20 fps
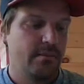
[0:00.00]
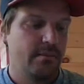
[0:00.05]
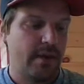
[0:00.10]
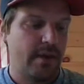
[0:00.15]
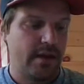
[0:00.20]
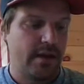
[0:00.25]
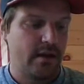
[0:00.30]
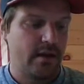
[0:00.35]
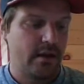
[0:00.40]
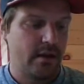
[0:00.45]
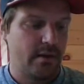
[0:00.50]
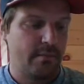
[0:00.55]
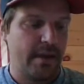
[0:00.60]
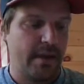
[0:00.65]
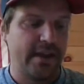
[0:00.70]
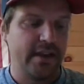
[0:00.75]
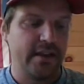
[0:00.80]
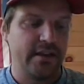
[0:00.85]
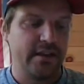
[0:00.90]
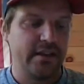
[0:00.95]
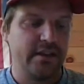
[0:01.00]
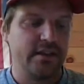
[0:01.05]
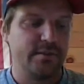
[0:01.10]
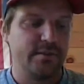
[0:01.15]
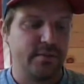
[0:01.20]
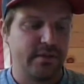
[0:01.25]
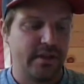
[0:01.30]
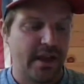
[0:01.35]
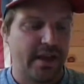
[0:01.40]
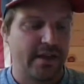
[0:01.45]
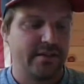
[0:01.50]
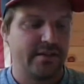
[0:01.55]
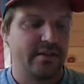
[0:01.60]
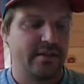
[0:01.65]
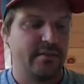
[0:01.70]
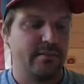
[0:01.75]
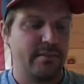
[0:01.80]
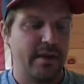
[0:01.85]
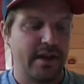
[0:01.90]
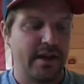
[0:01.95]
manganese,
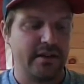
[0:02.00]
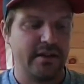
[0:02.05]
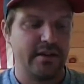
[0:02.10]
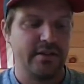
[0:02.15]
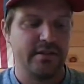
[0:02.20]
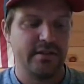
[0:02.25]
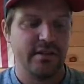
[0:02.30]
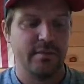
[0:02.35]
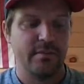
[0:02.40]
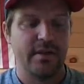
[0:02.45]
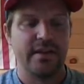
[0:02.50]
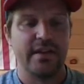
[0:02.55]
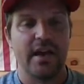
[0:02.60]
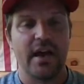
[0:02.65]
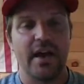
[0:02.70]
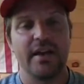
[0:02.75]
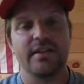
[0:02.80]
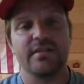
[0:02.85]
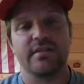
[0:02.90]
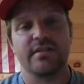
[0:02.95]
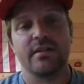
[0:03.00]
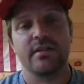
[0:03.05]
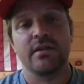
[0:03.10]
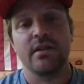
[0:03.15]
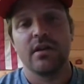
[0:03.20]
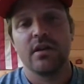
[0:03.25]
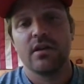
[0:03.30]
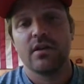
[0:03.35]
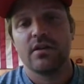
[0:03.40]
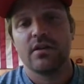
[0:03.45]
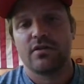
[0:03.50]
potassium, magnesium, and niacin.